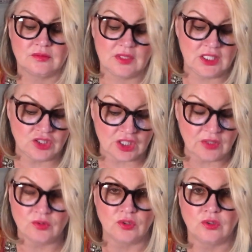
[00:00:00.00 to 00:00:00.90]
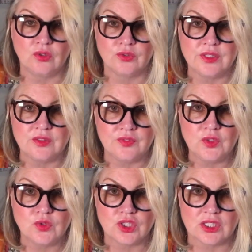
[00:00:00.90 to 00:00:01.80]
in general or in the
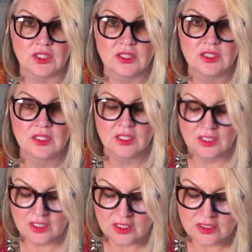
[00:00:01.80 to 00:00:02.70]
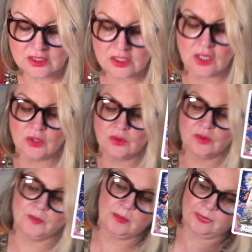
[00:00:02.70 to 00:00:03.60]
future. So
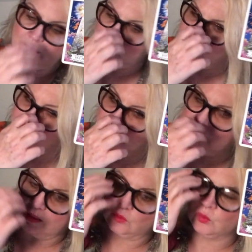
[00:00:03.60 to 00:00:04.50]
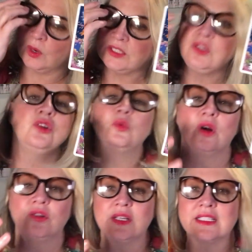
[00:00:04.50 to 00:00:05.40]
when you
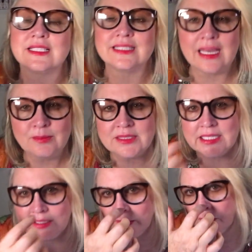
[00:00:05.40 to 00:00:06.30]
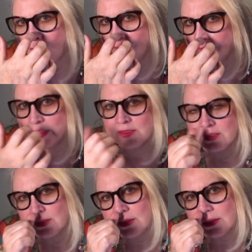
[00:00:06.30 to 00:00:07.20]
are accepting of it,
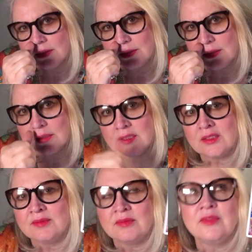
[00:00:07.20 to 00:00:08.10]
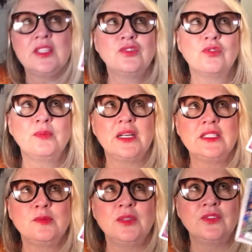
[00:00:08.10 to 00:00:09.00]
this
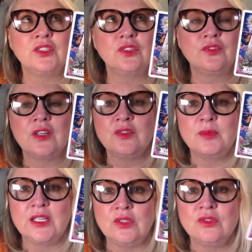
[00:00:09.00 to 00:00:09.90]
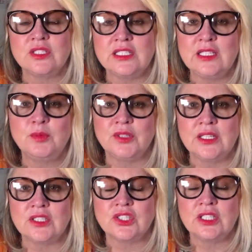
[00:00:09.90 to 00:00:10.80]
reminds me of a good friend of mine who's a Libran
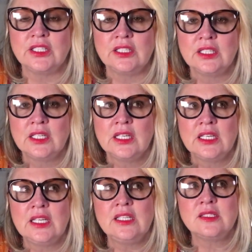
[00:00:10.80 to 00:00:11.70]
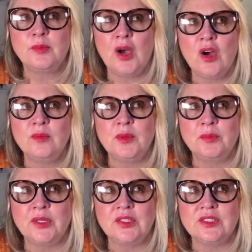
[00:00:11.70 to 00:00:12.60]
actually. His apartment
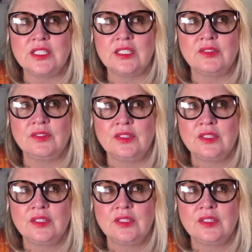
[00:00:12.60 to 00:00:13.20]
burned down